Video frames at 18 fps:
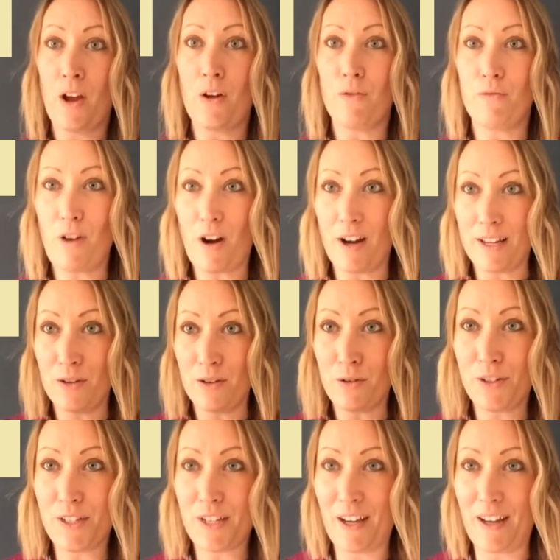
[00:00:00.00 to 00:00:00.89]
Right,
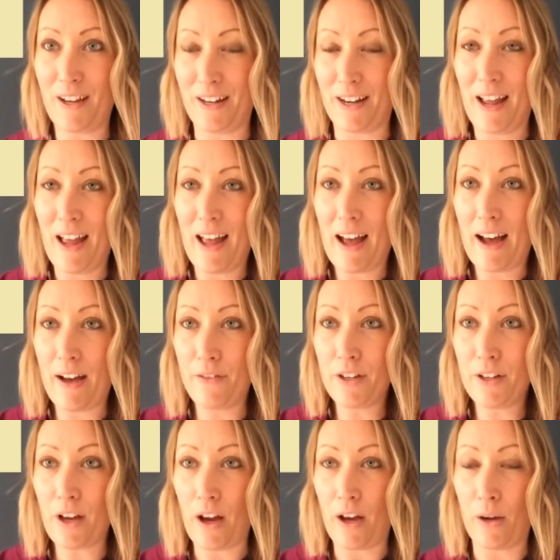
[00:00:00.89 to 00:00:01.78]
your turn. Have a
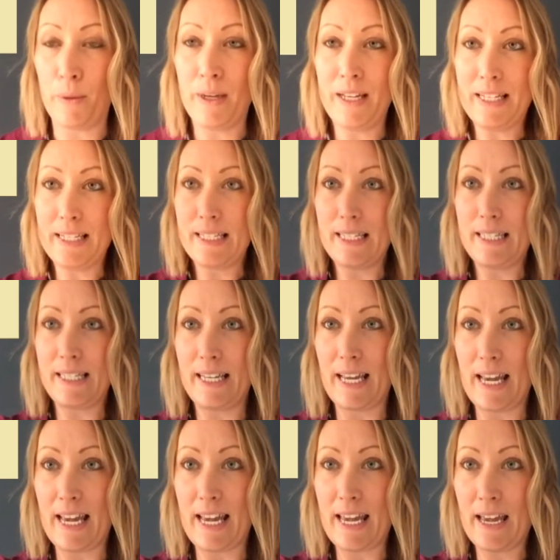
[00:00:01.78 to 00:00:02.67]
go.
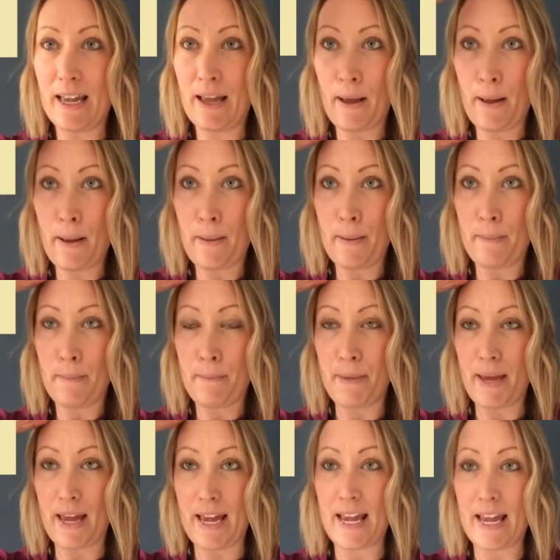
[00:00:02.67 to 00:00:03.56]
C,
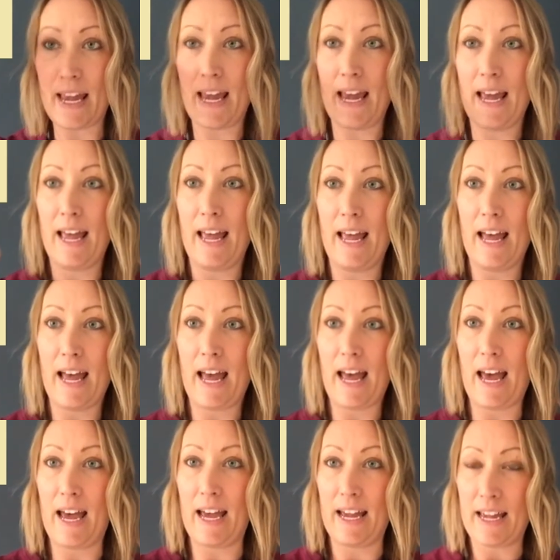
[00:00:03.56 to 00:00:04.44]
B,
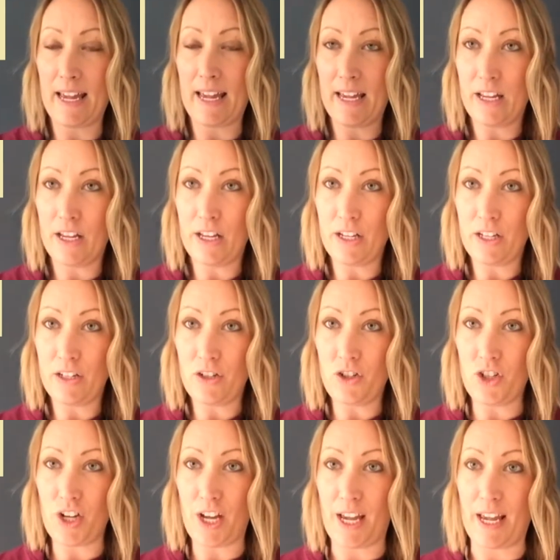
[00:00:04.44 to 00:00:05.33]
A,
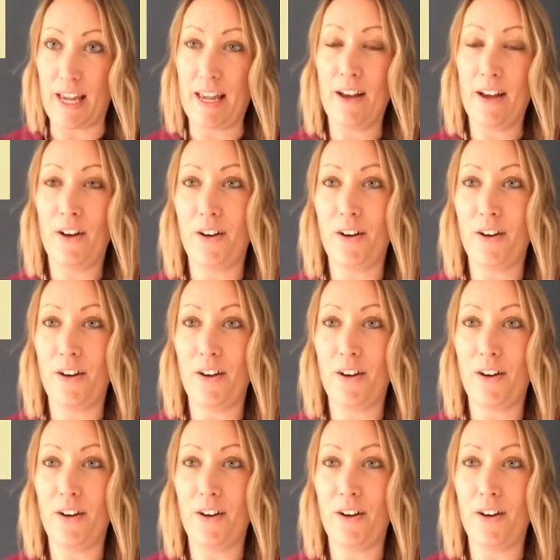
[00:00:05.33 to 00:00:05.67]
G.